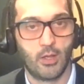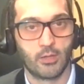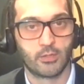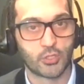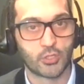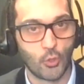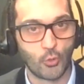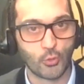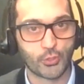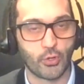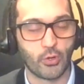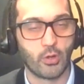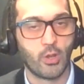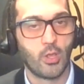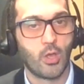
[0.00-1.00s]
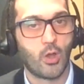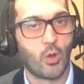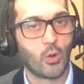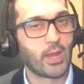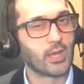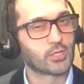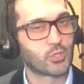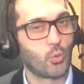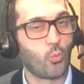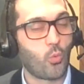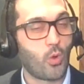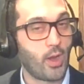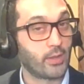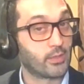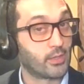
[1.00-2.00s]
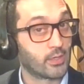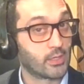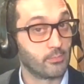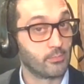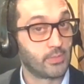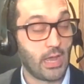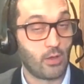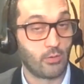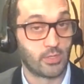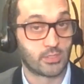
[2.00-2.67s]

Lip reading: disclosure, okay, so why did it come down?